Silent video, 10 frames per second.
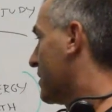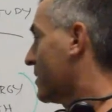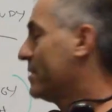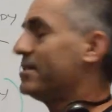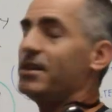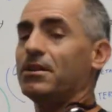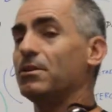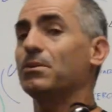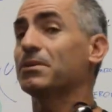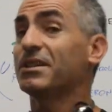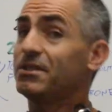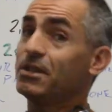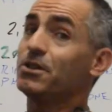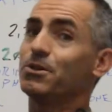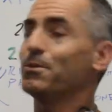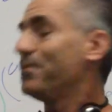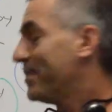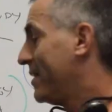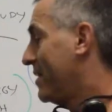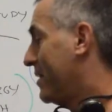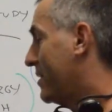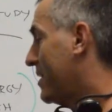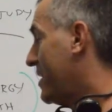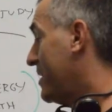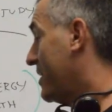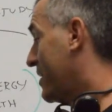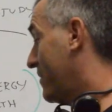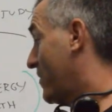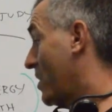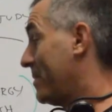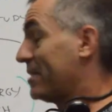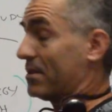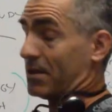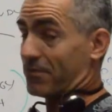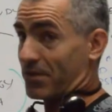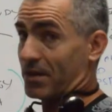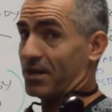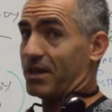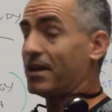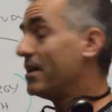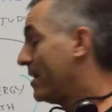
continue, continue eating environmentally unfriendly